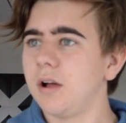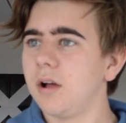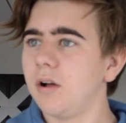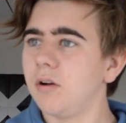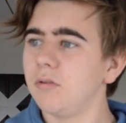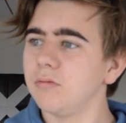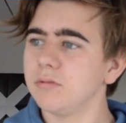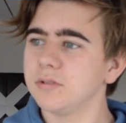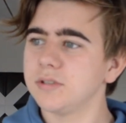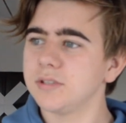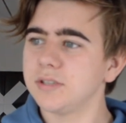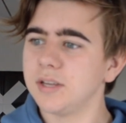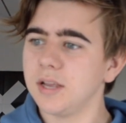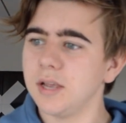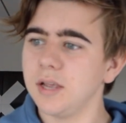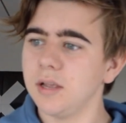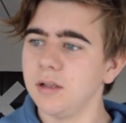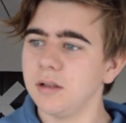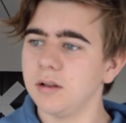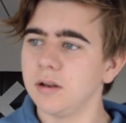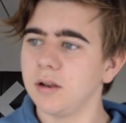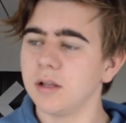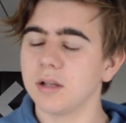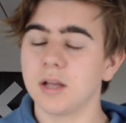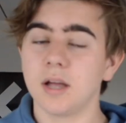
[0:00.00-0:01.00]
I would
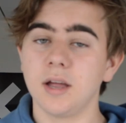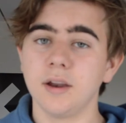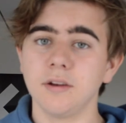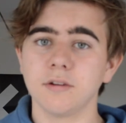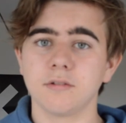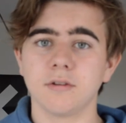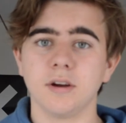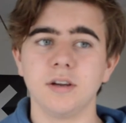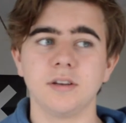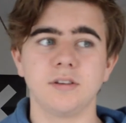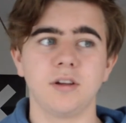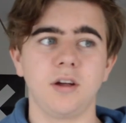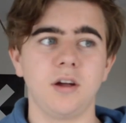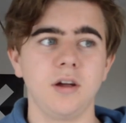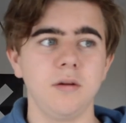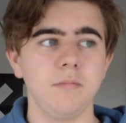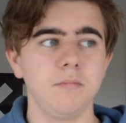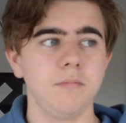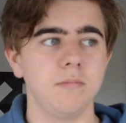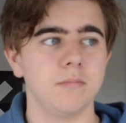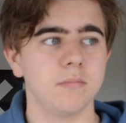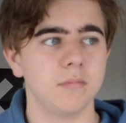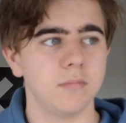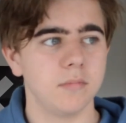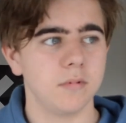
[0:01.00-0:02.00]
say. Like I had a great
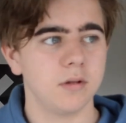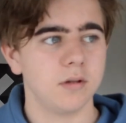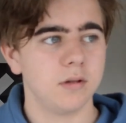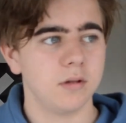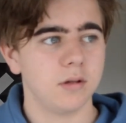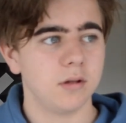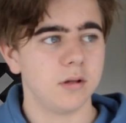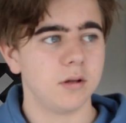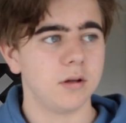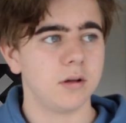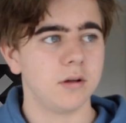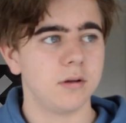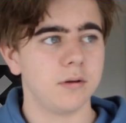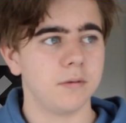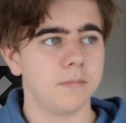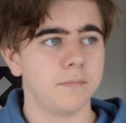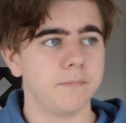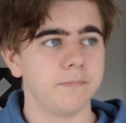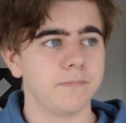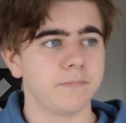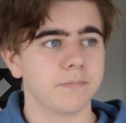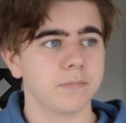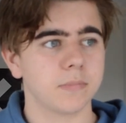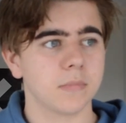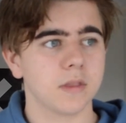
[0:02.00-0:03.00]
time.
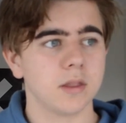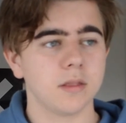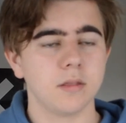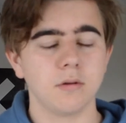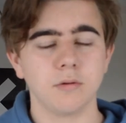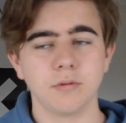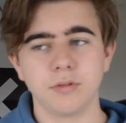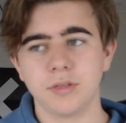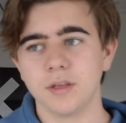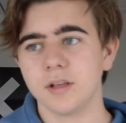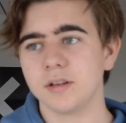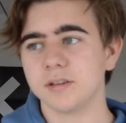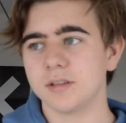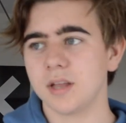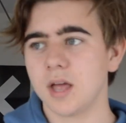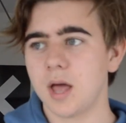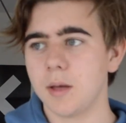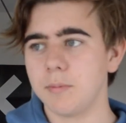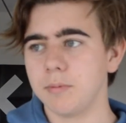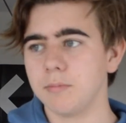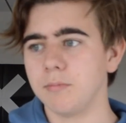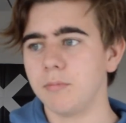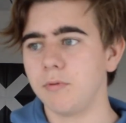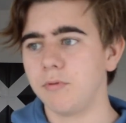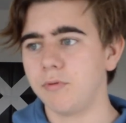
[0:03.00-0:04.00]
There were things that
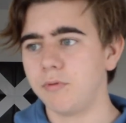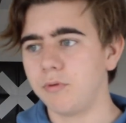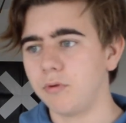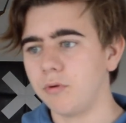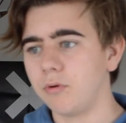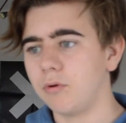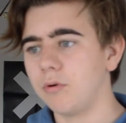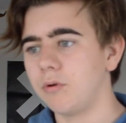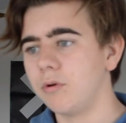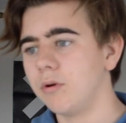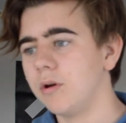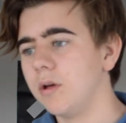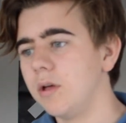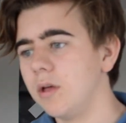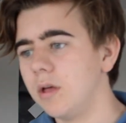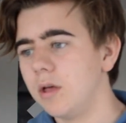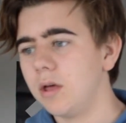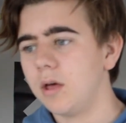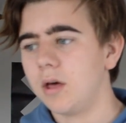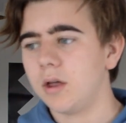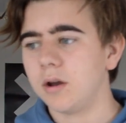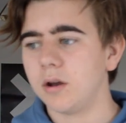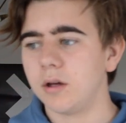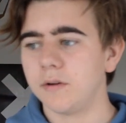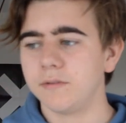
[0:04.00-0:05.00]
happened before
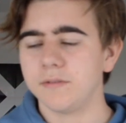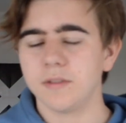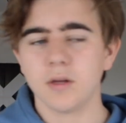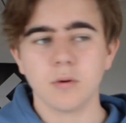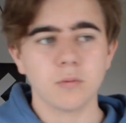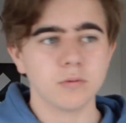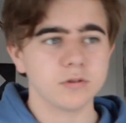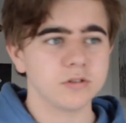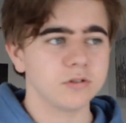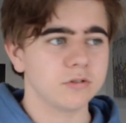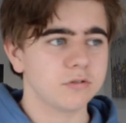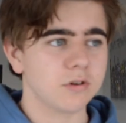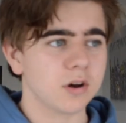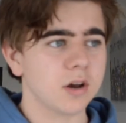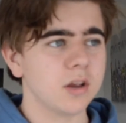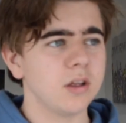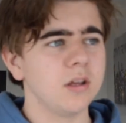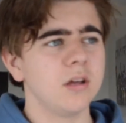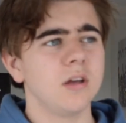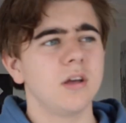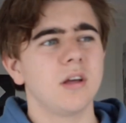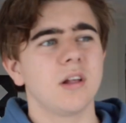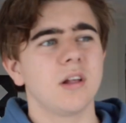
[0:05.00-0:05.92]
and after that wasn't great.